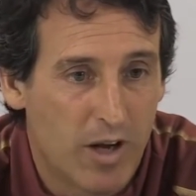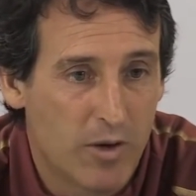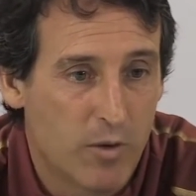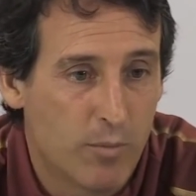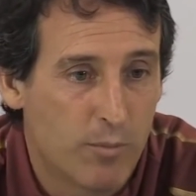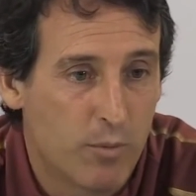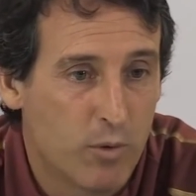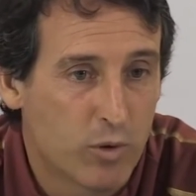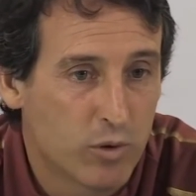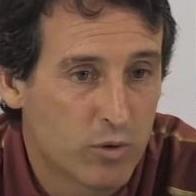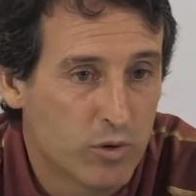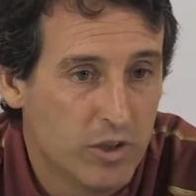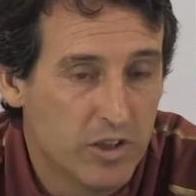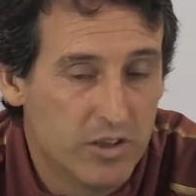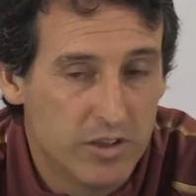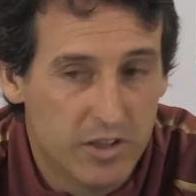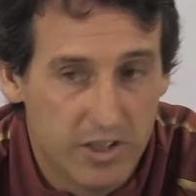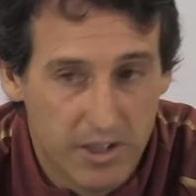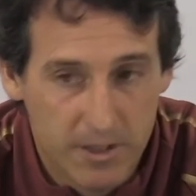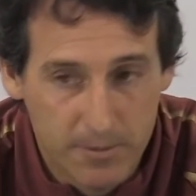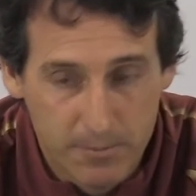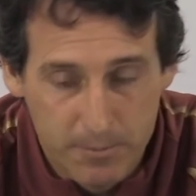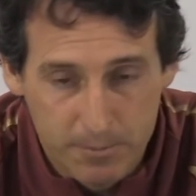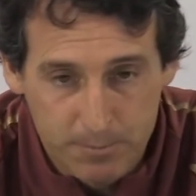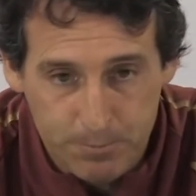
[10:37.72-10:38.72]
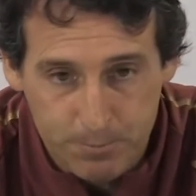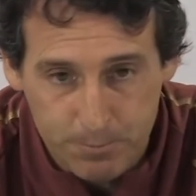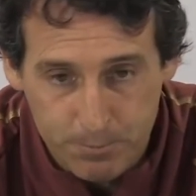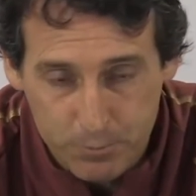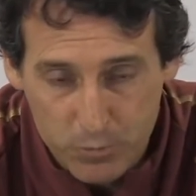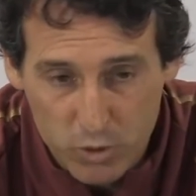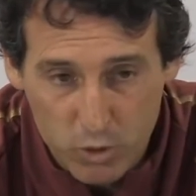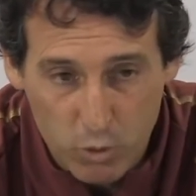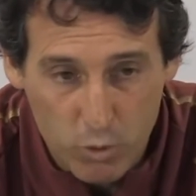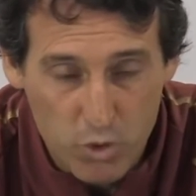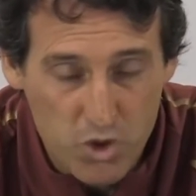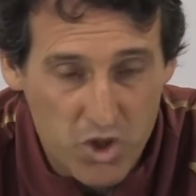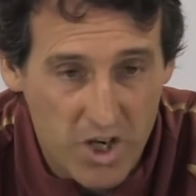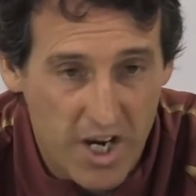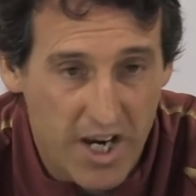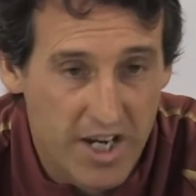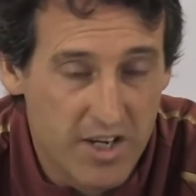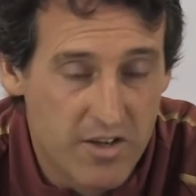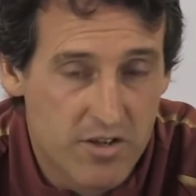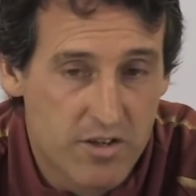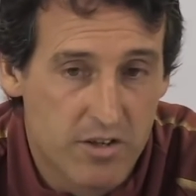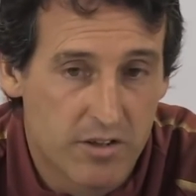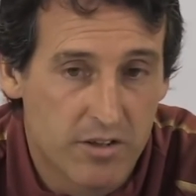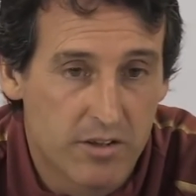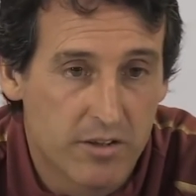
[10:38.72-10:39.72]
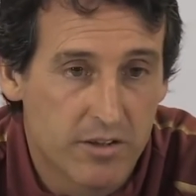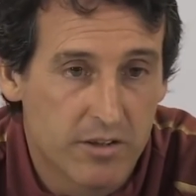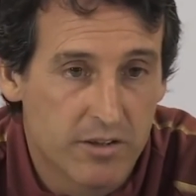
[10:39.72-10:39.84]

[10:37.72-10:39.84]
opportunity to change